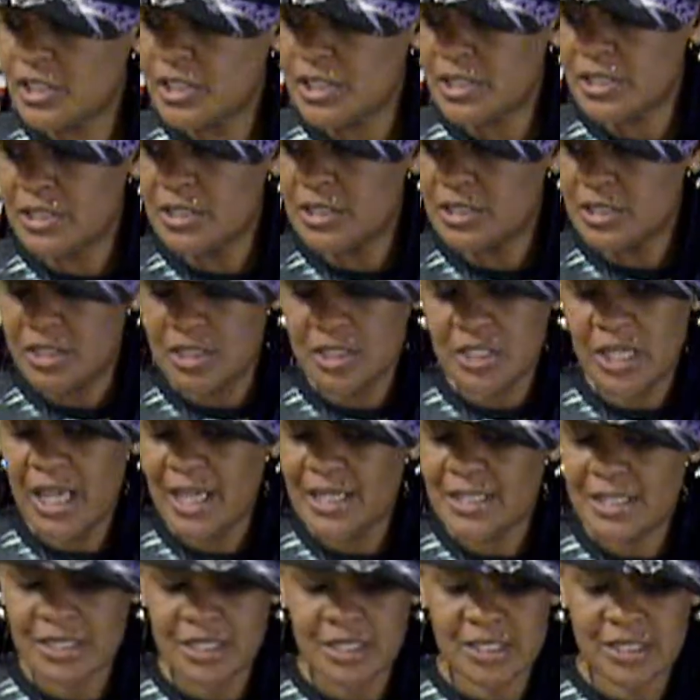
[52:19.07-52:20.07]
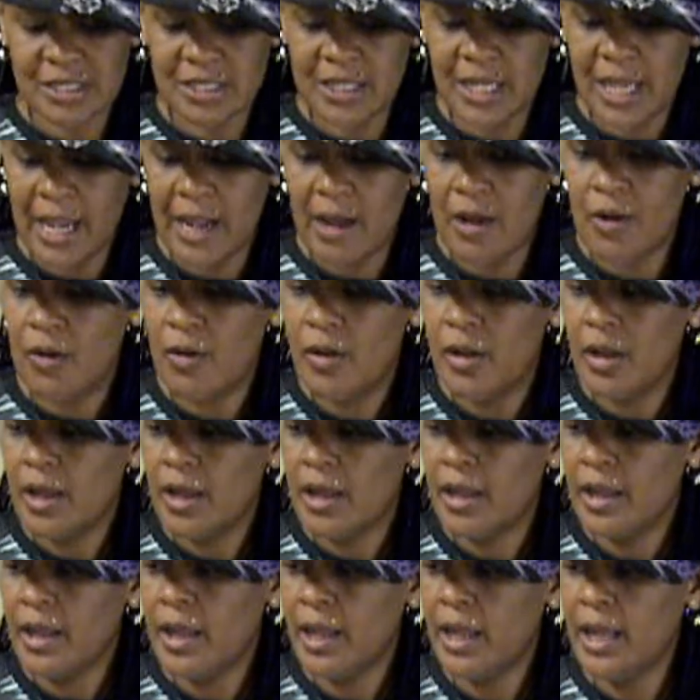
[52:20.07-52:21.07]
just taste this now.
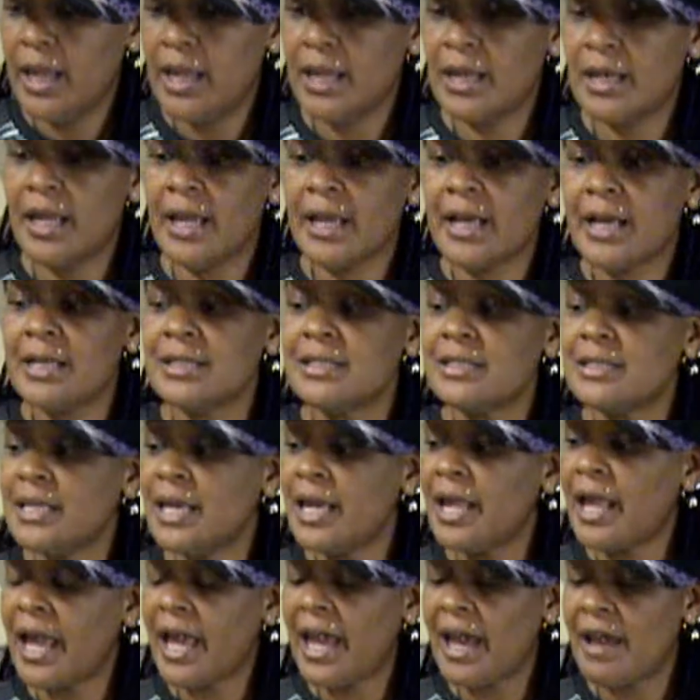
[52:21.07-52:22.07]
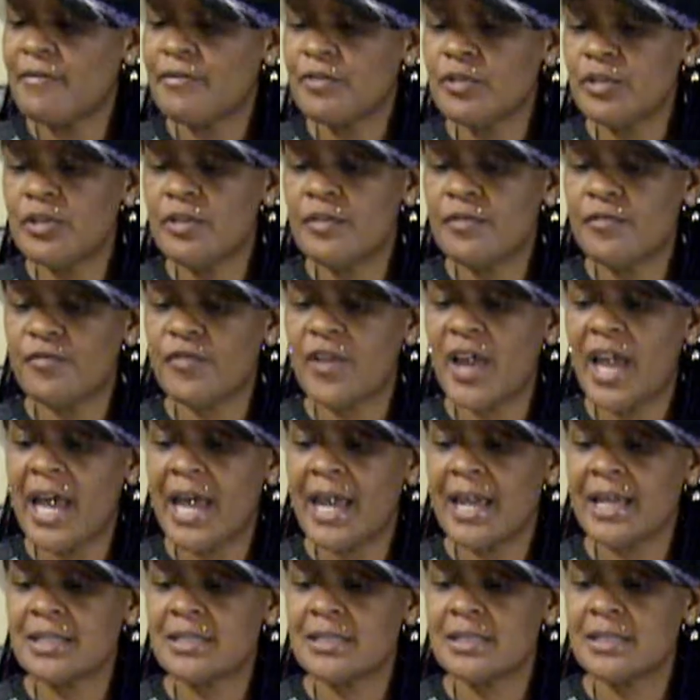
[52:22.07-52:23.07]
And like I said, after the
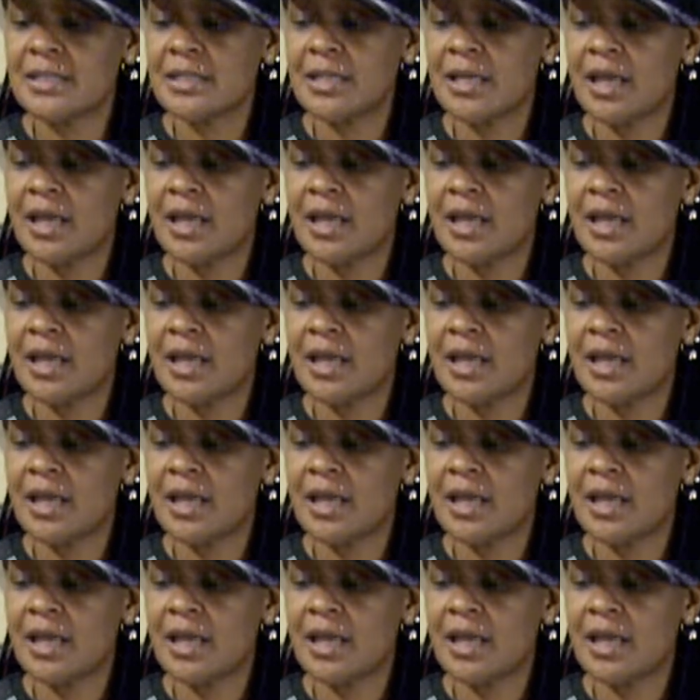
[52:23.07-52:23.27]
fact,